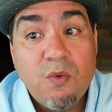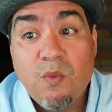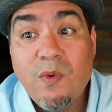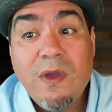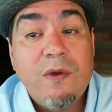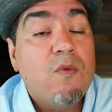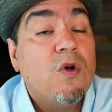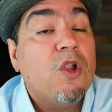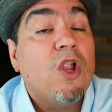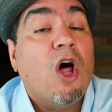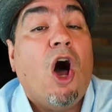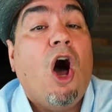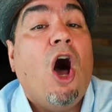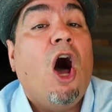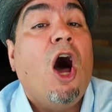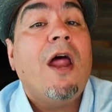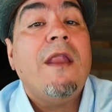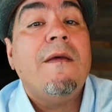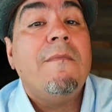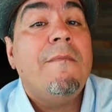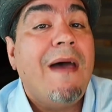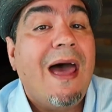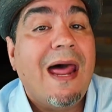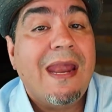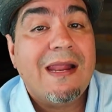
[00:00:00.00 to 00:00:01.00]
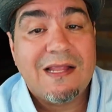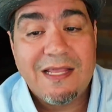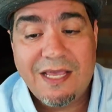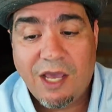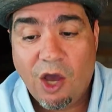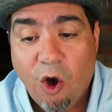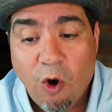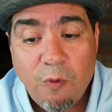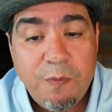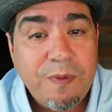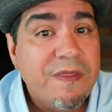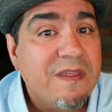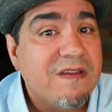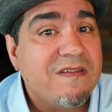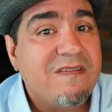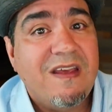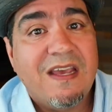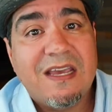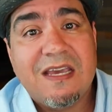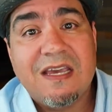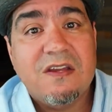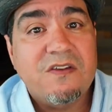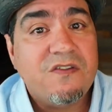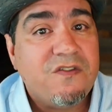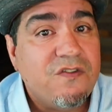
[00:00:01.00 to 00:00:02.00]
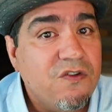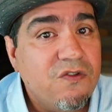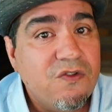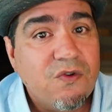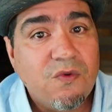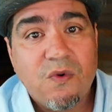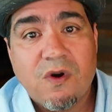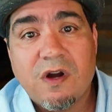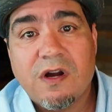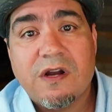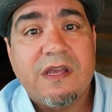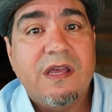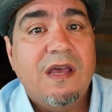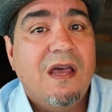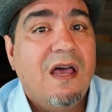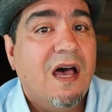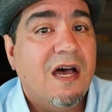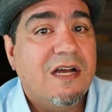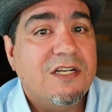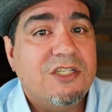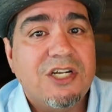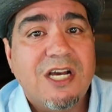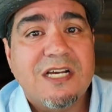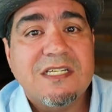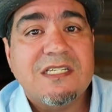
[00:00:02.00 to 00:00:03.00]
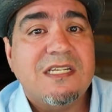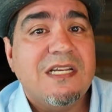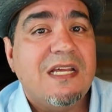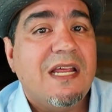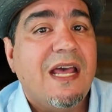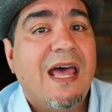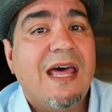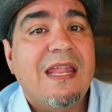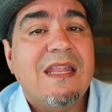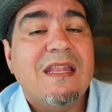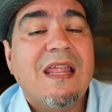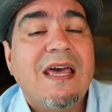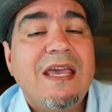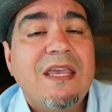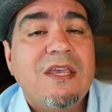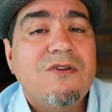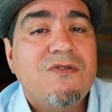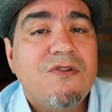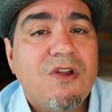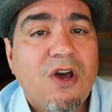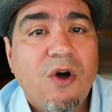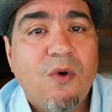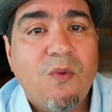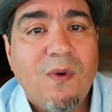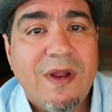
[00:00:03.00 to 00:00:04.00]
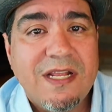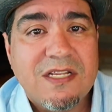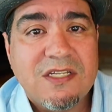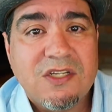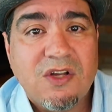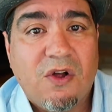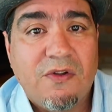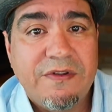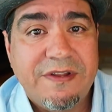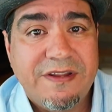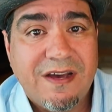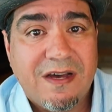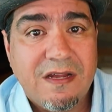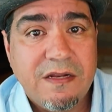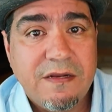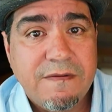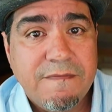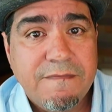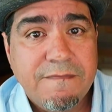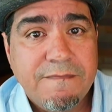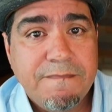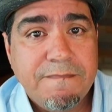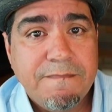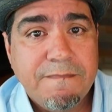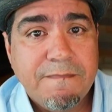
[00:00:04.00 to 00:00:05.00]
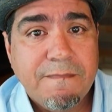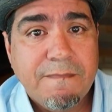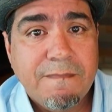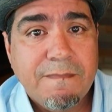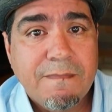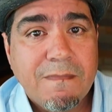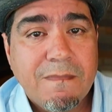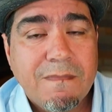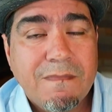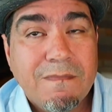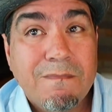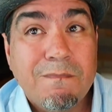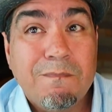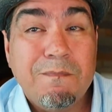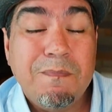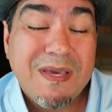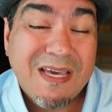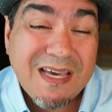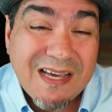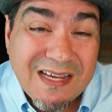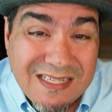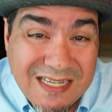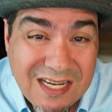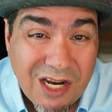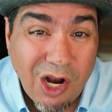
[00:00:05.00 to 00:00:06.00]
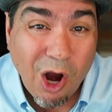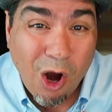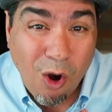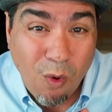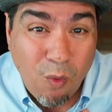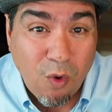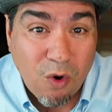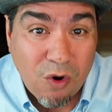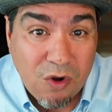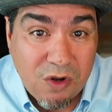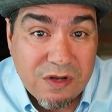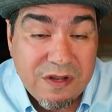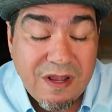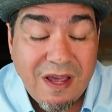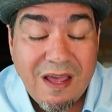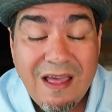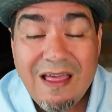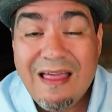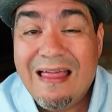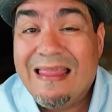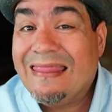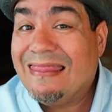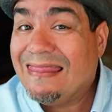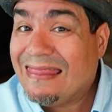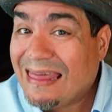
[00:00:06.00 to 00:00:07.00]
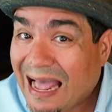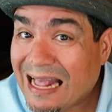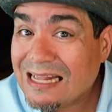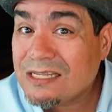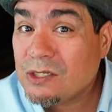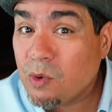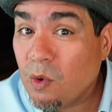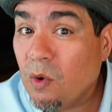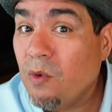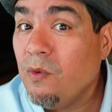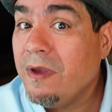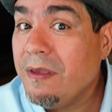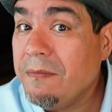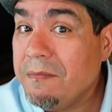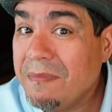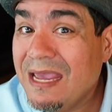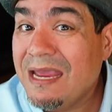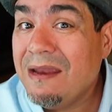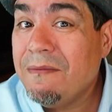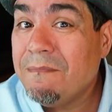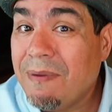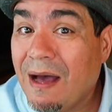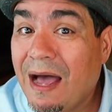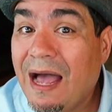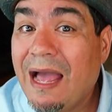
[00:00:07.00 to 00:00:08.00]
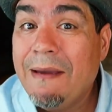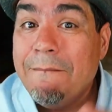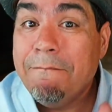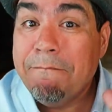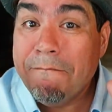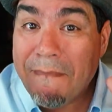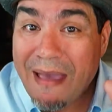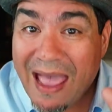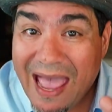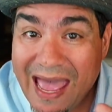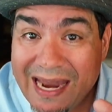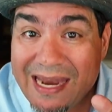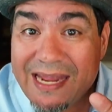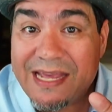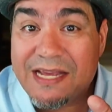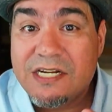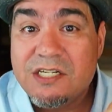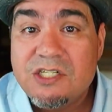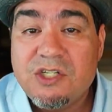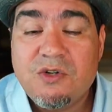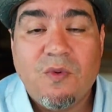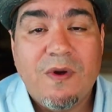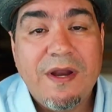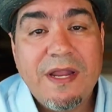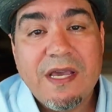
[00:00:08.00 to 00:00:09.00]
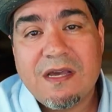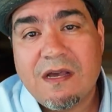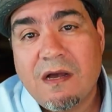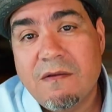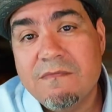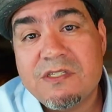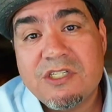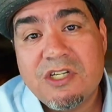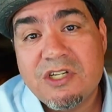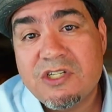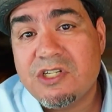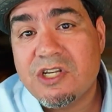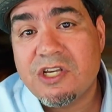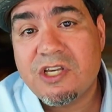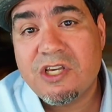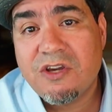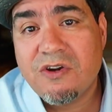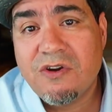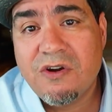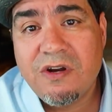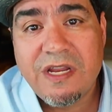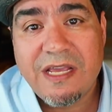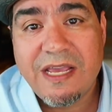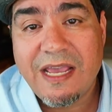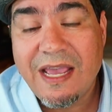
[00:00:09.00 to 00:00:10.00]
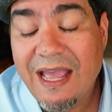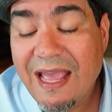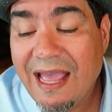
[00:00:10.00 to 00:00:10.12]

We will automatically open the ticket, do the work, adjust it, and let you know when it's all done. Because in our world, that's what we mean by managed when it comes to security.